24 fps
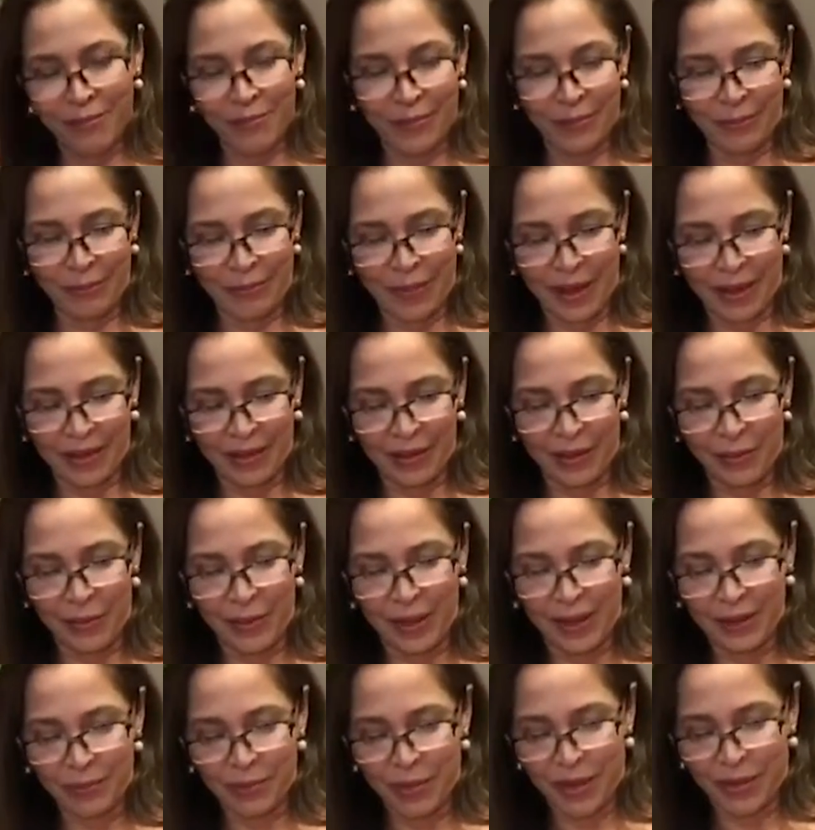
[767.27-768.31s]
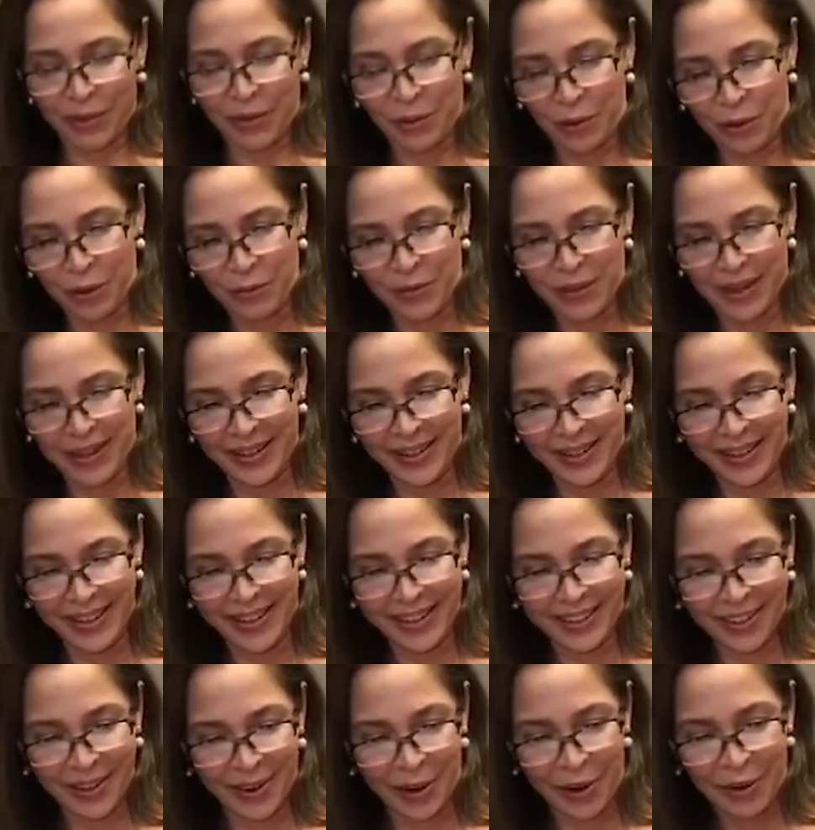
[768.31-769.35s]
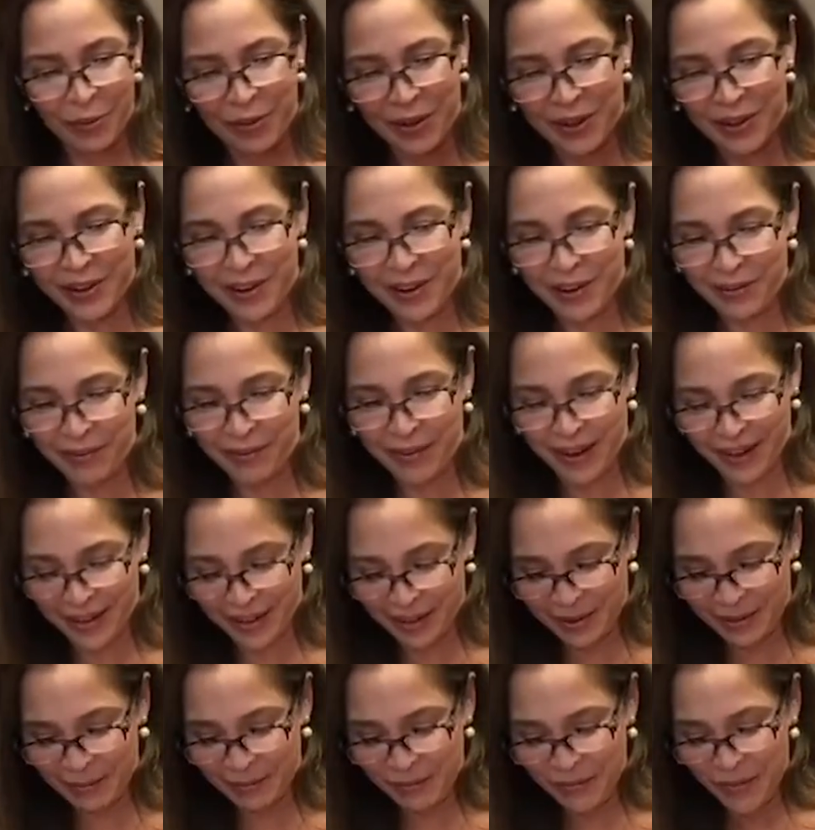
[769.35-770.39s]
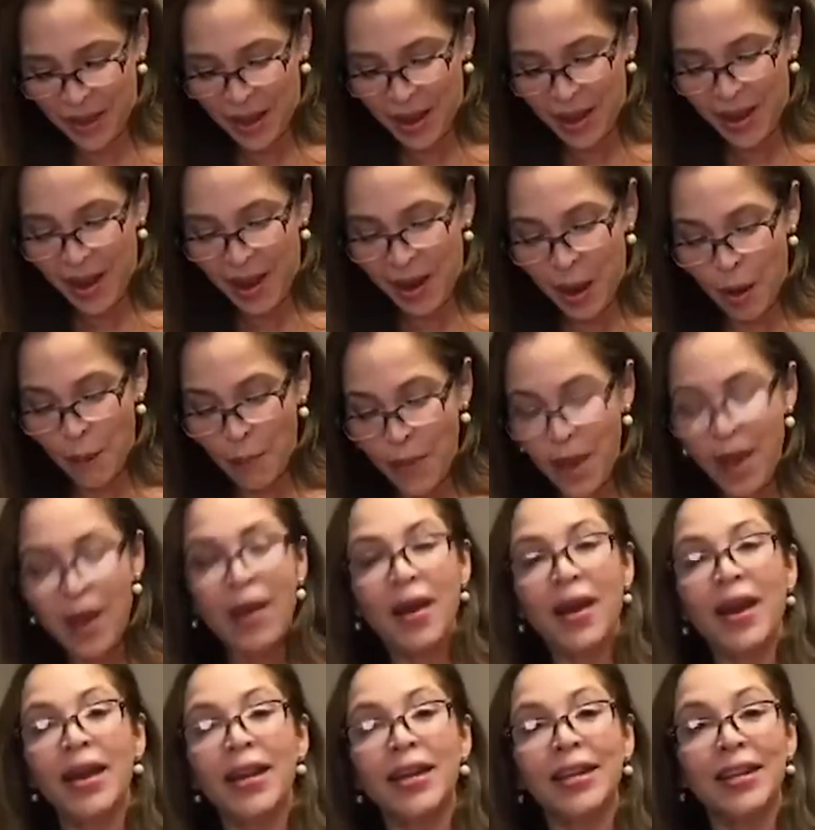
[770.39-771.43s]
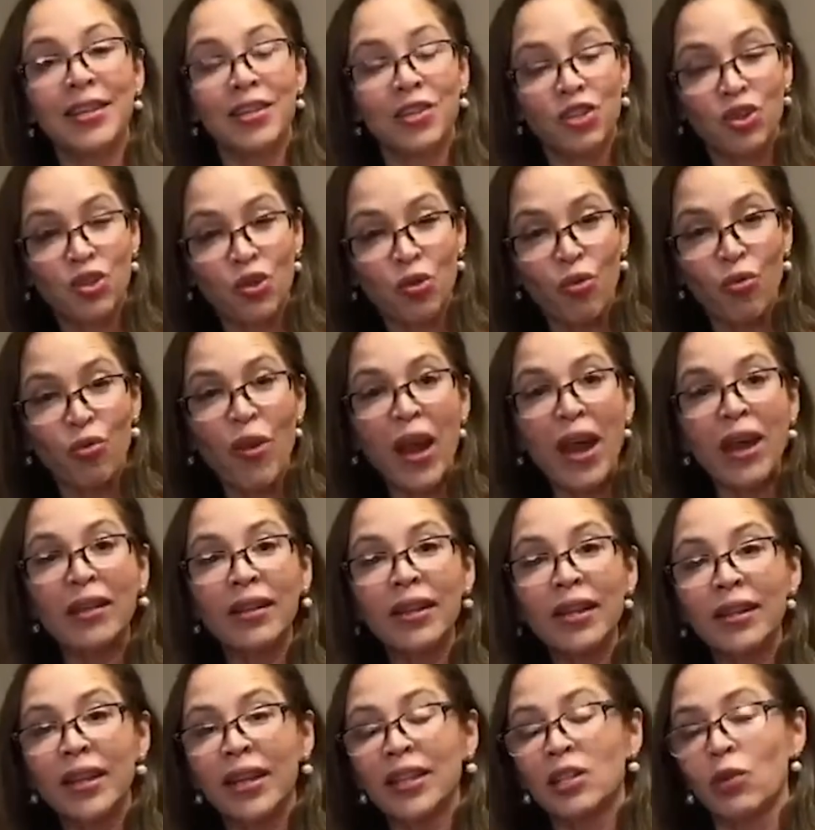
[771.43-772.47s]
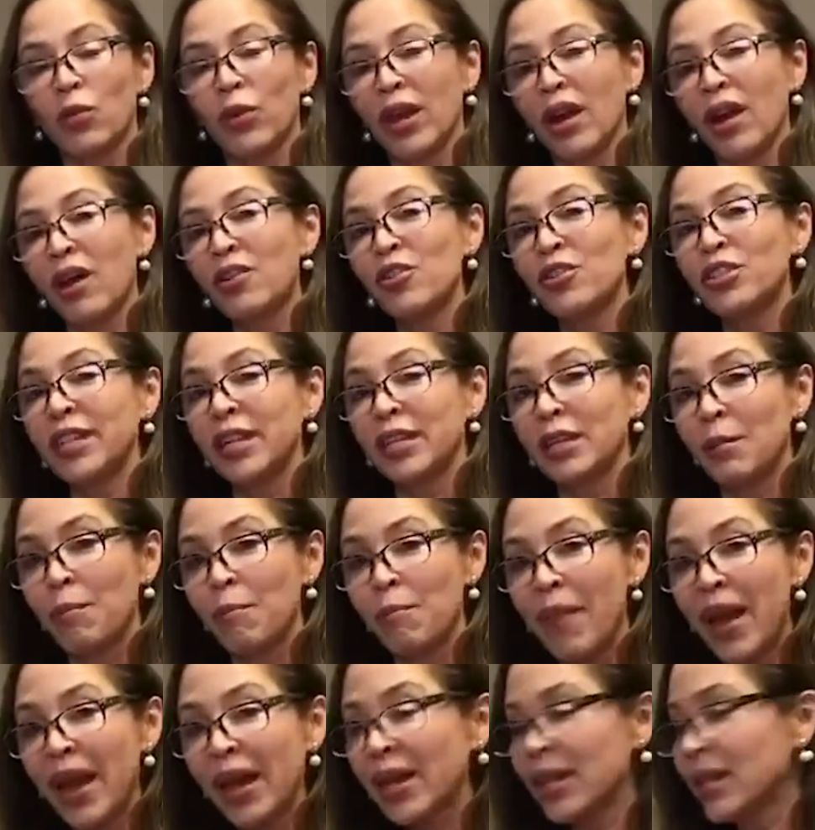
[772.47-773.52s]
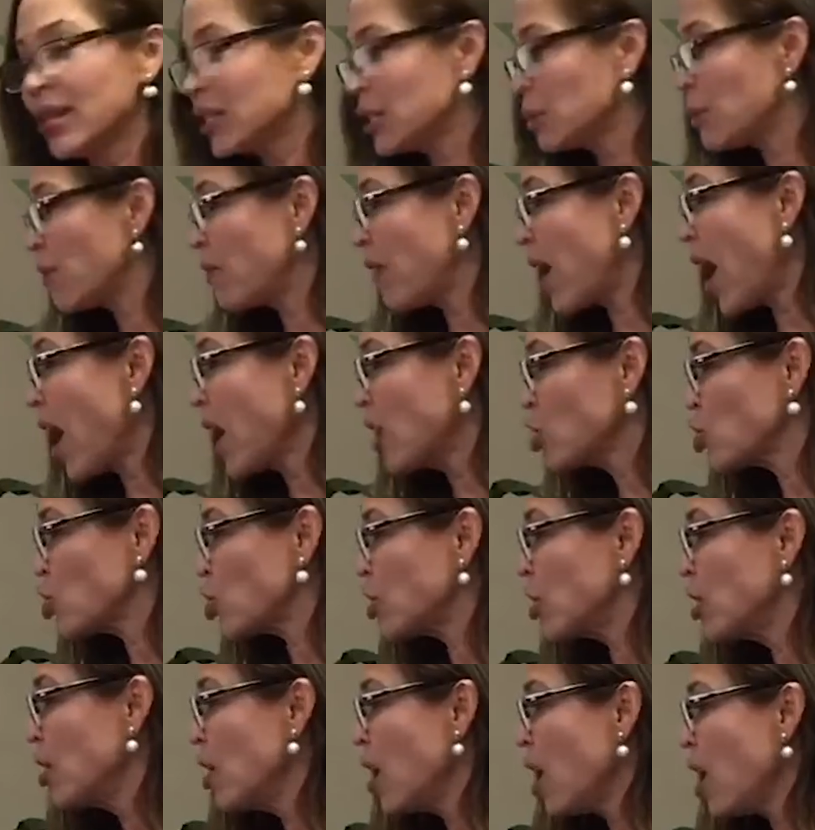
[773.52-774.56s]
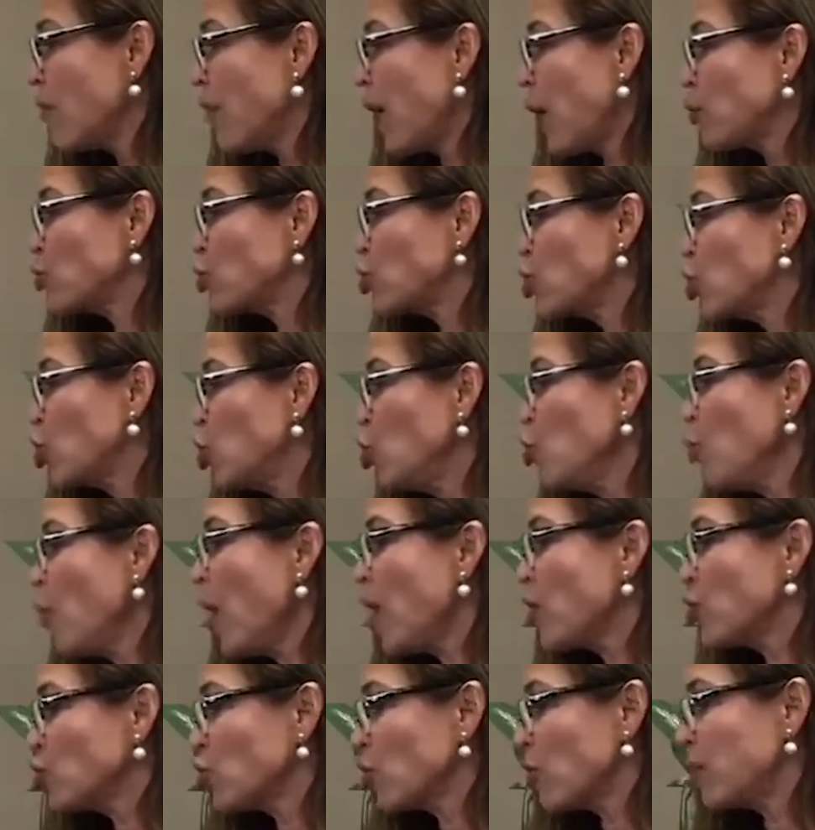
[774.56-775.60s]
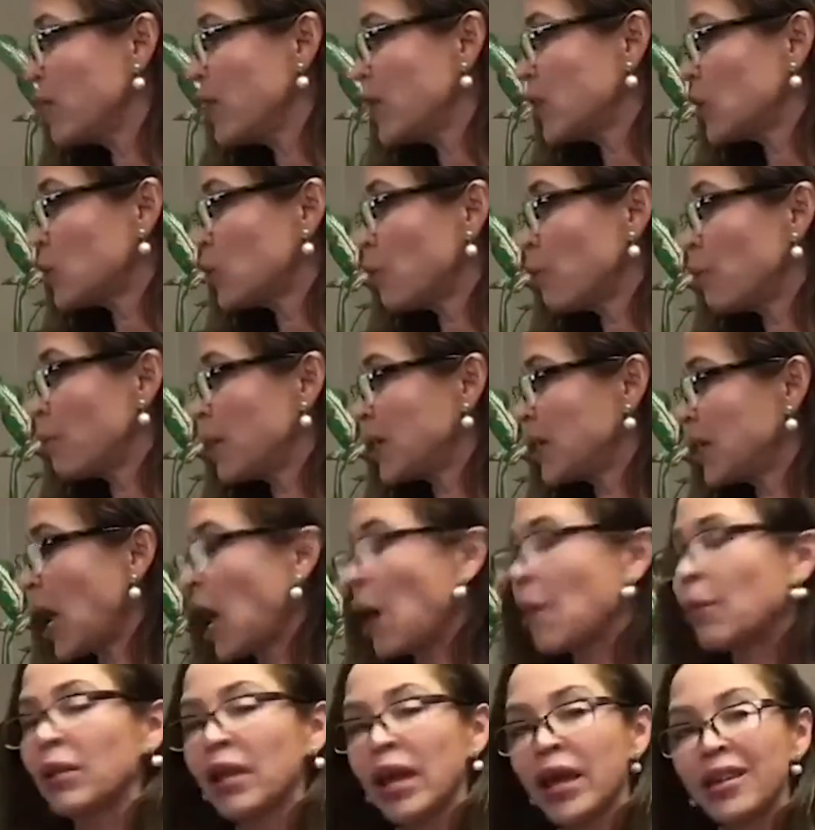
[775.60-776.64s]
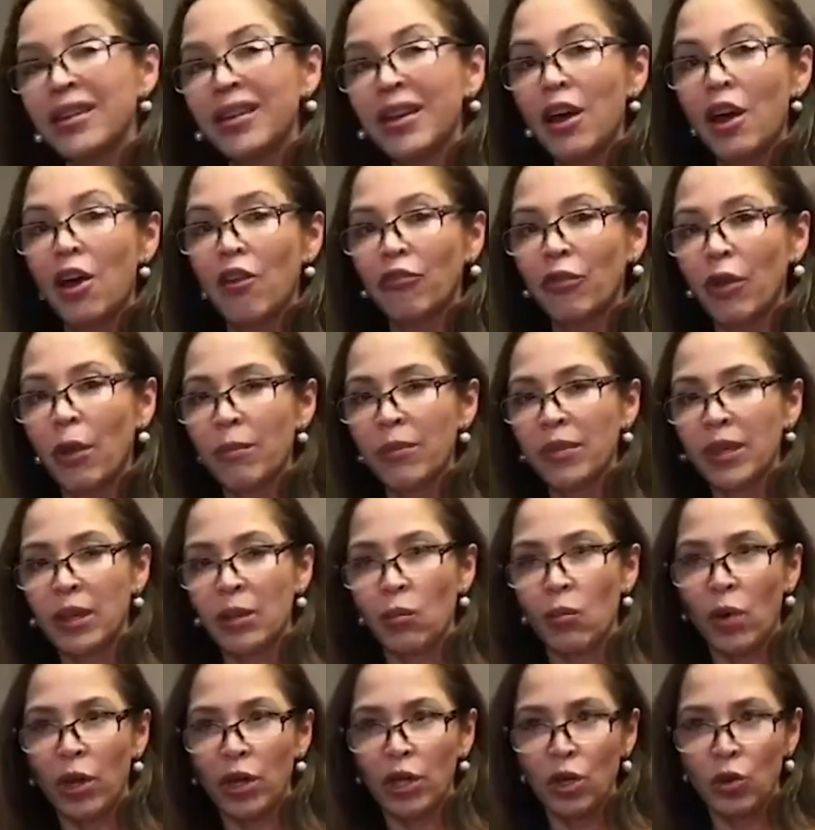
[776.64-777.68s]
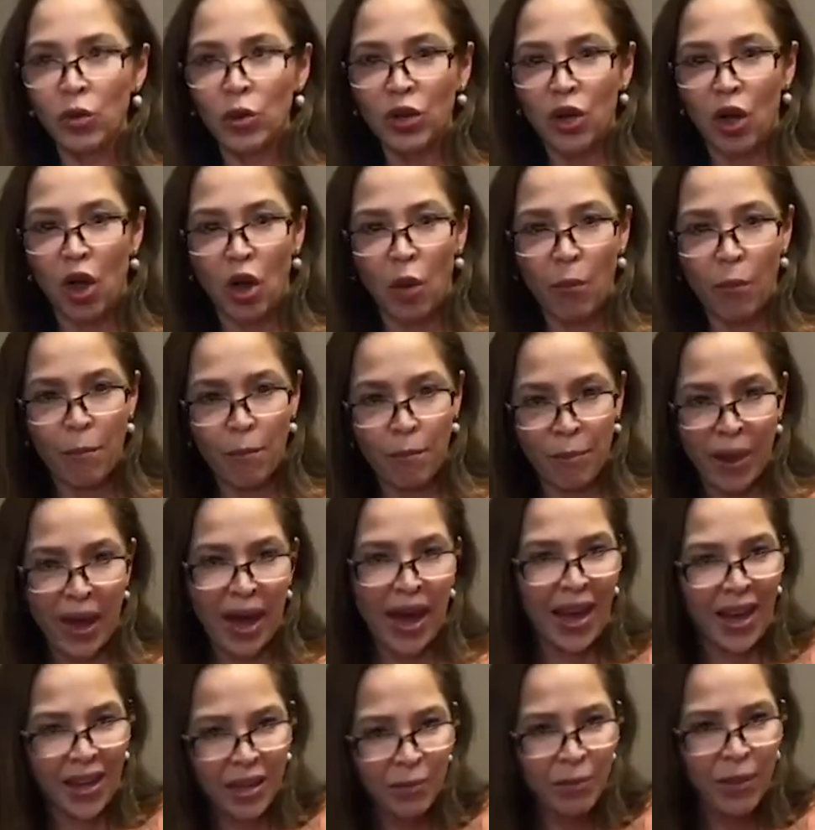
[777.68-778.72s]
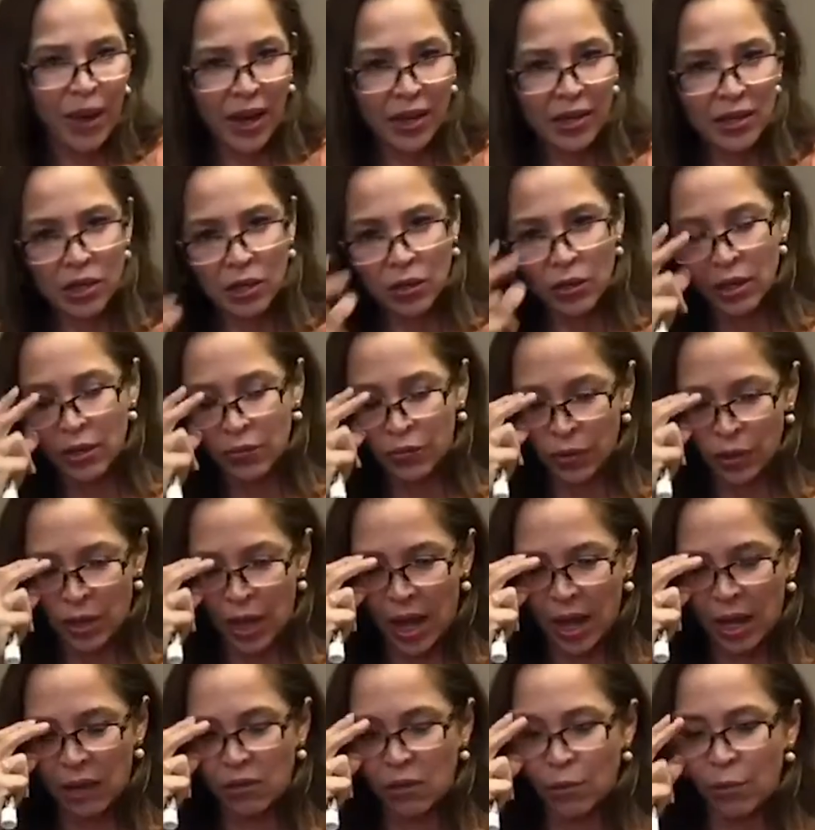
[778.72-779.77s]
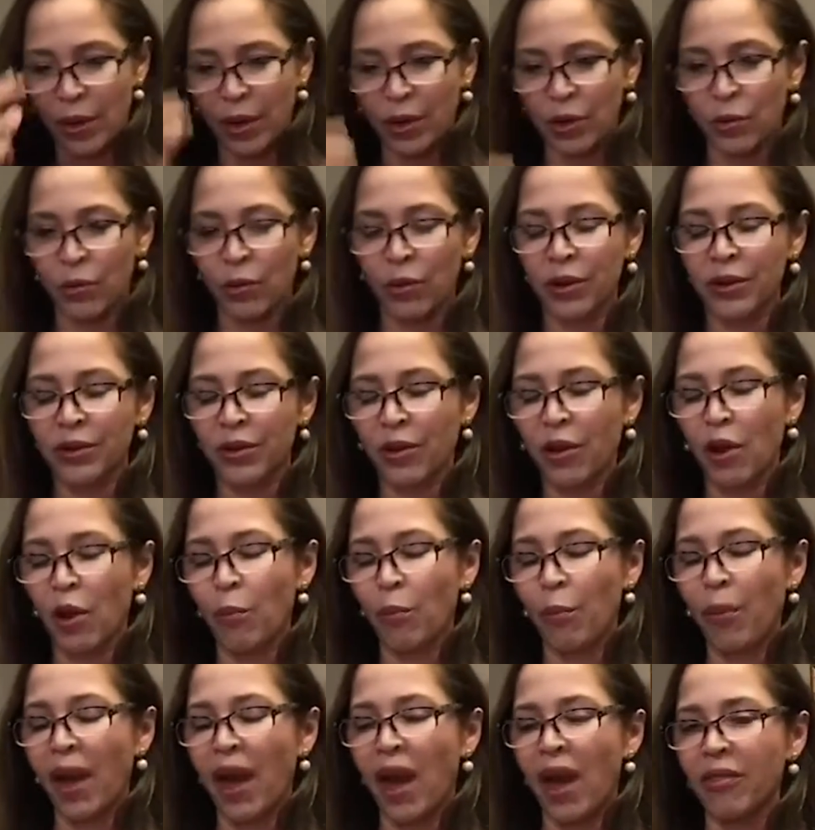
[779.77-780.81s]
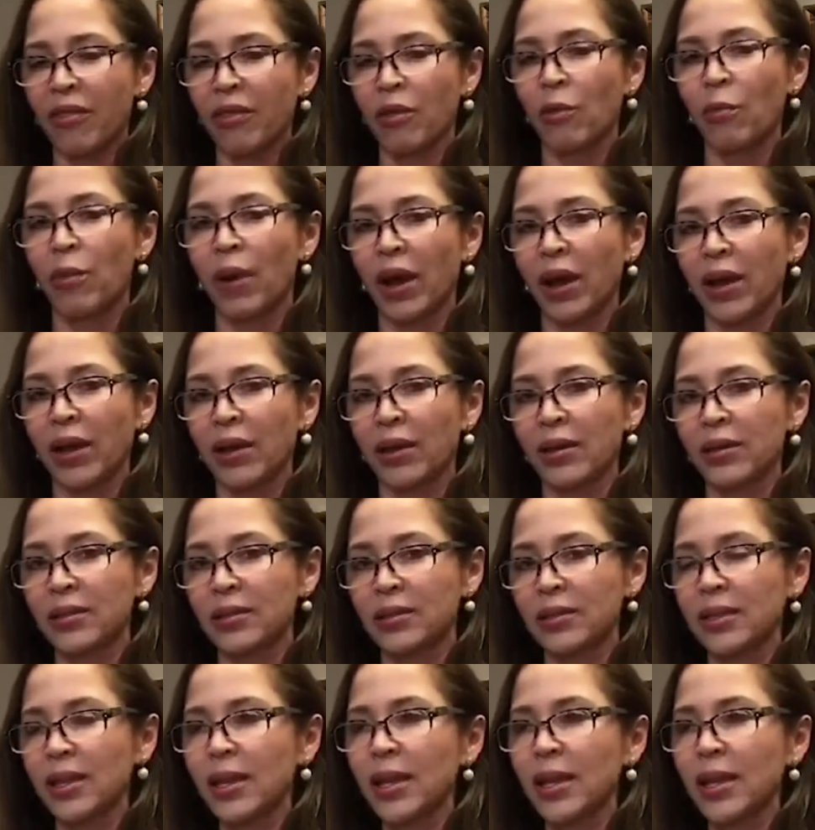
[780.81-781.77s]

methanolamine, it's a hard one, I'll find it, directly linked, and we understand the mechanism of action of how too much of this metabolite from the what you would call bad bacteria, for lack of a better word, they're called pathobionts,